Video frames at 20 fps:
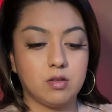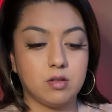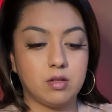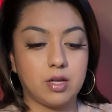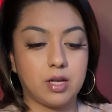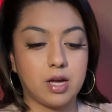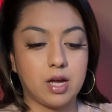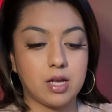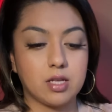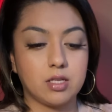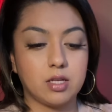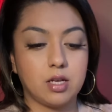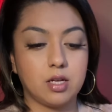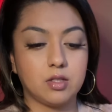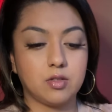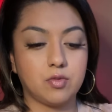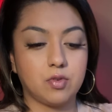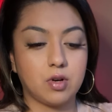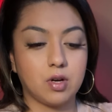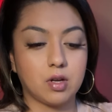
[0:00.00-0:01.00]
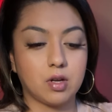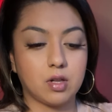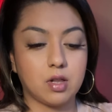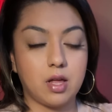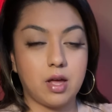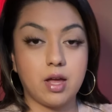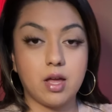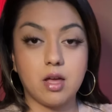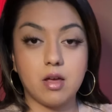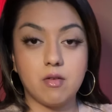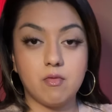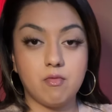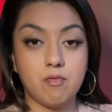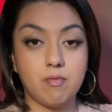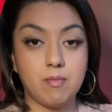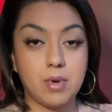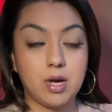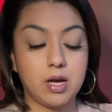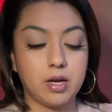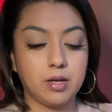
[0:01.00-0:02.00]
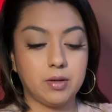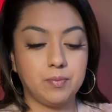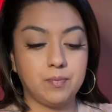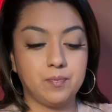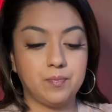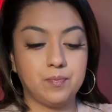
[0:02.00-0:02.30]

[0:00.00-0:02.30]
Like I said, it's for a client of mine.